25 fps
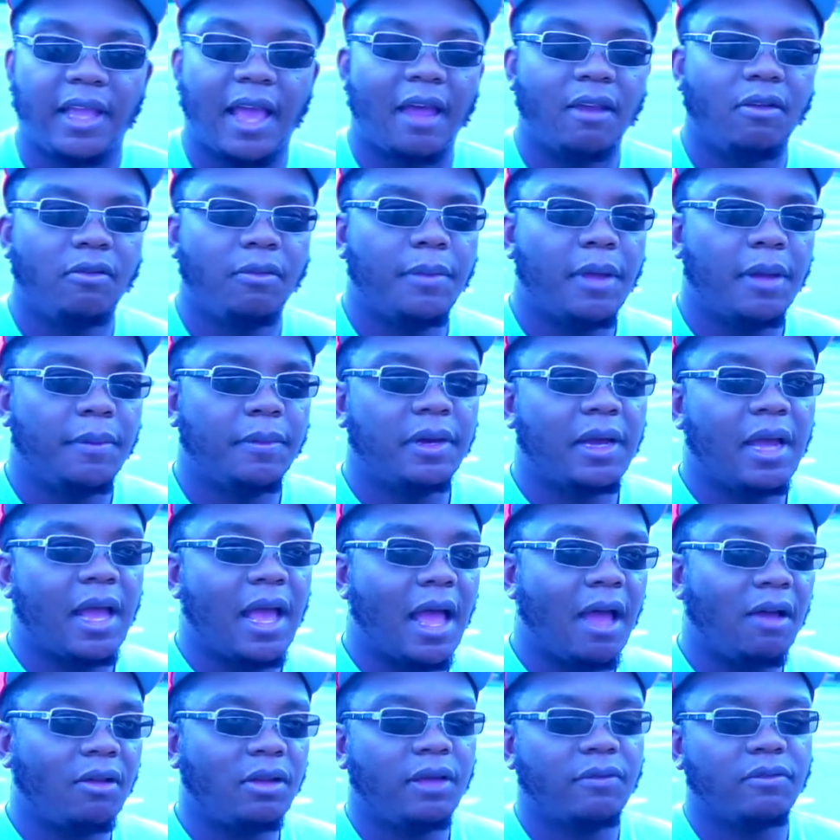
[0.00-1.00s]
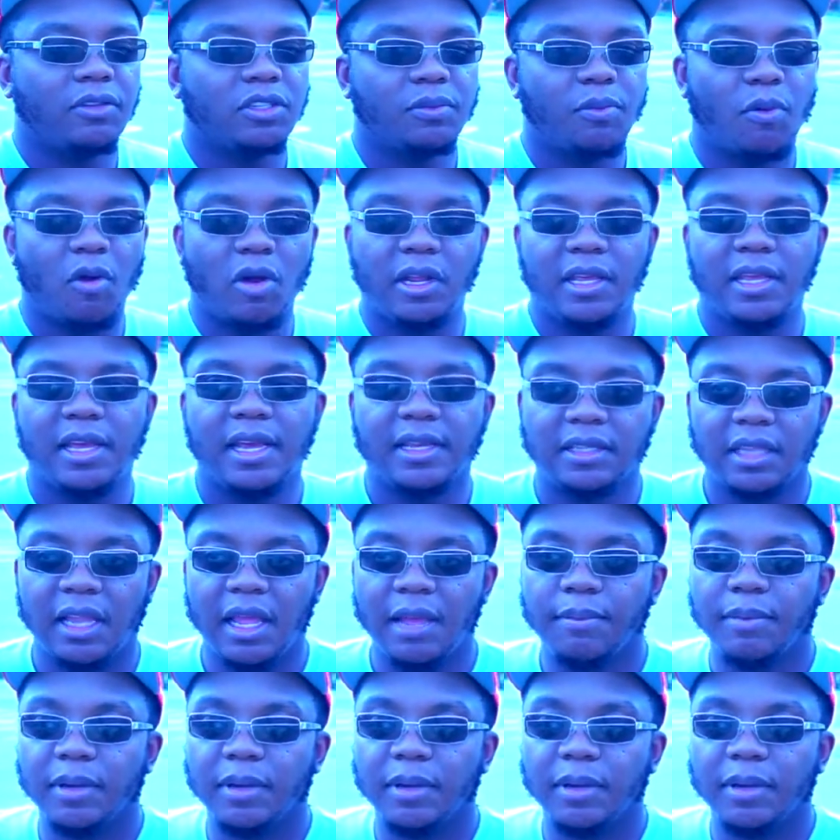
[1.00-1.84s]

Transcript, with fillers: I don't remember how they were spawning yesterday,